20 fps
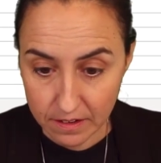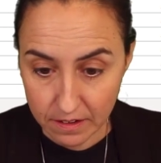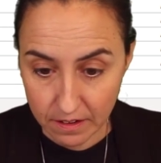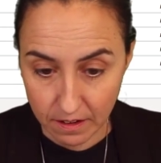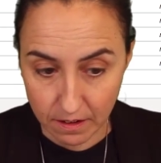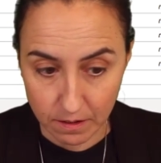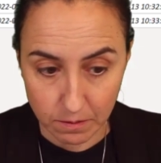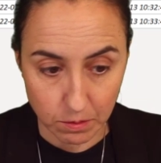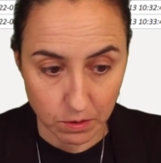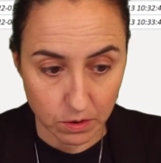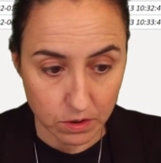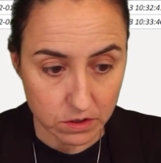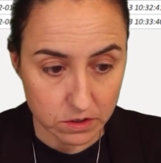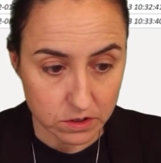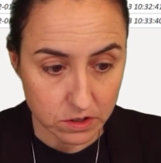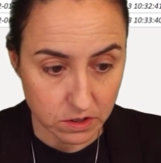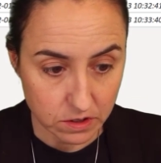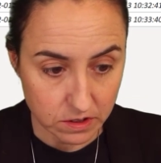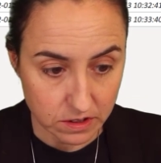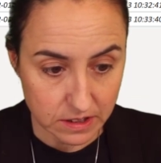
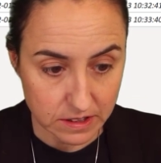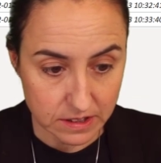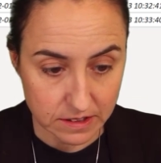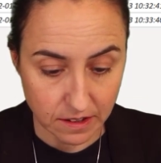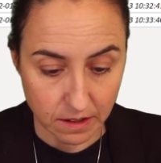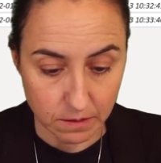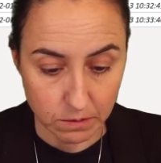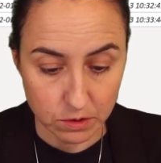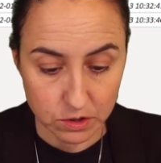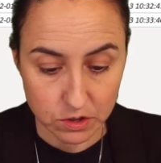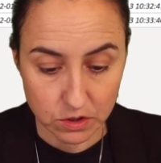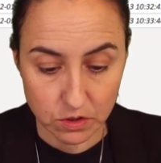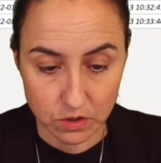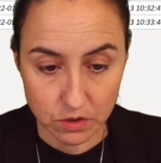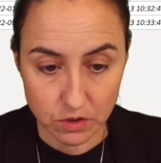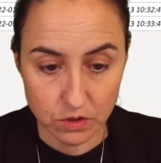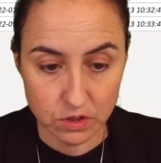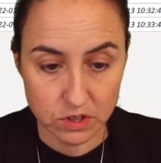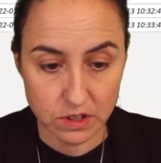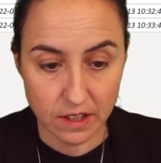tables, these tables,
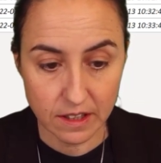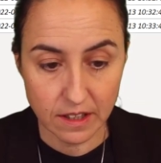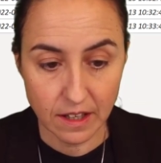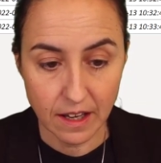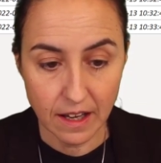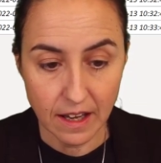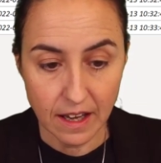using